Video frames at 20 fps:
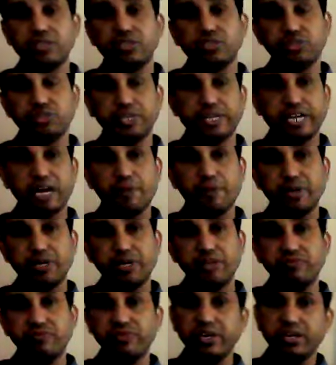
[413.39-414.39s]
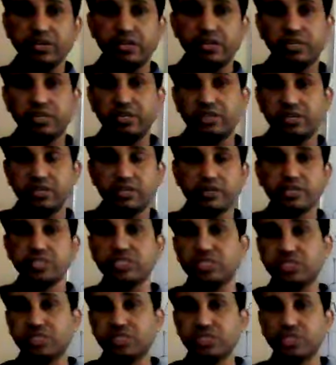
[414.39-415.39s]
So that happened in where? In
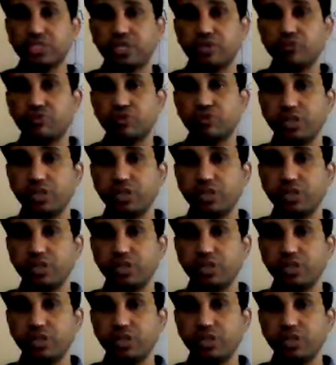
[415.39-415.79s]
resistor circuit.